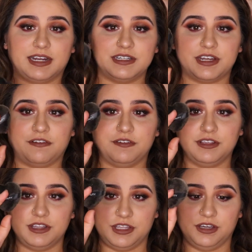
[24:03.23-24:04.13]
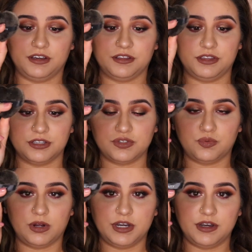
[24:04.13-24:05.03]
I definitely think
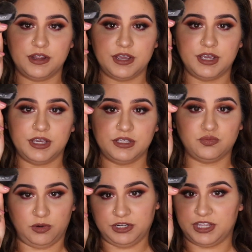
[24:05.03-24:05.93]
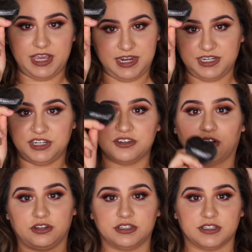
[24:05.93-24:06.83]
this one is worth the
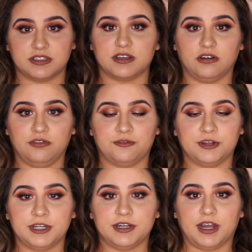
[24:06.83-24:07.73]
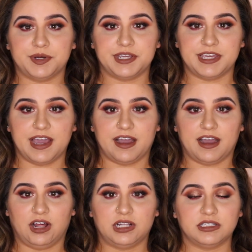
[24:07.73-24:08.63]
$18 itself. But yeah,
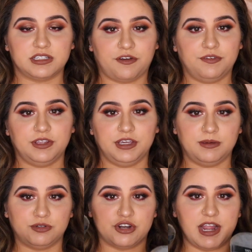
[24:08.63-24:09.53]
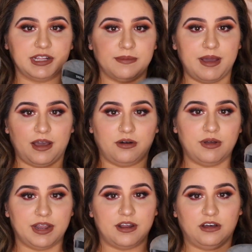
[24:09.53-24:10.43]
I'll definitely keep trying them
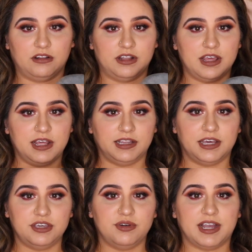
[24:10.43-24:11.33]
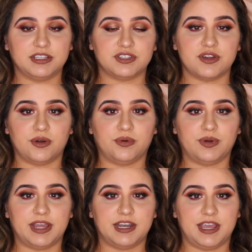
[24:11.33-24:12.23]
out, and I'll let you guys
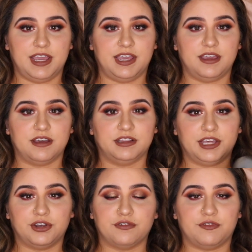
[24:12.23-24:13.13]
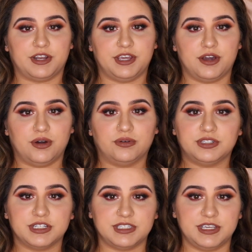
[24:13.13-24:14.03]
know in a later video
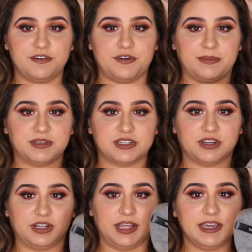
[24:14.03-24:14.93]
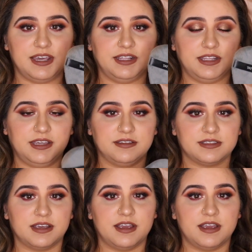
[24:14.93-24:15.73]
to see if I'm still liking these.